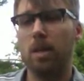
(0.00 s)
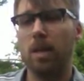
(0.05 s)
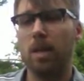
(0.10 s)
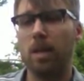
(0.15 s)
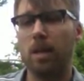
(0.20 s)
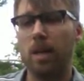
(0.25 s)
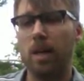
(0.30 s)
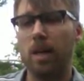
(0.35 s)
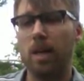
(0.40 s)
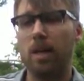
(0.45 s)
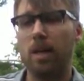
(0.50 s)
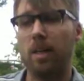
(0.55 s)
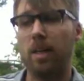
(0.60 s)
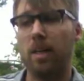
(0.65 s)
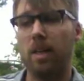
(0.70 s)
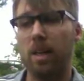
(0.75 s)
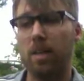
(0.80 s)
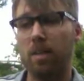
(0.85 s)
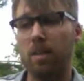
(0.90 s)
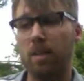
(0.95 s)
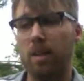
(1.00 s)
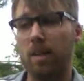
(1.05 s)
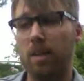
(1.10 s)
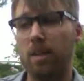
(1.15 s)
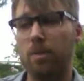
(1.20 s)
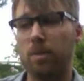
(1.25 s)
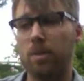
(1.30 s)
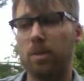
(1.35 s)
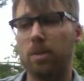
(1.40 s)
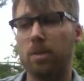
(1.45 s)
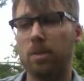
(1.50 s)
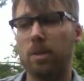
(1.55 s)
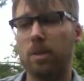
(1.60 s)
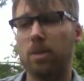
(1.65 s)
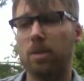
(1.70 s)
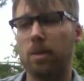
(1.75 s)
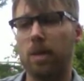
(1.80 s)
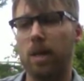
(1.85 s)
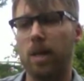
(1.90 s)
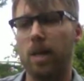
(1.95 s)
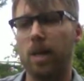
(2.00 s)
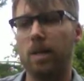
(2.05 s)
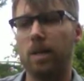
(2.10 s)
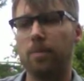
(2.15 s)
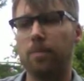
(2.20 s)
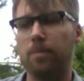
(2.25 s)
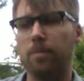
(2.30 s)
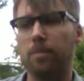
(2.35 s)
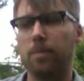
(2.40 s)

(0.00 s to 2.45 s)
and I thought he was going to cry.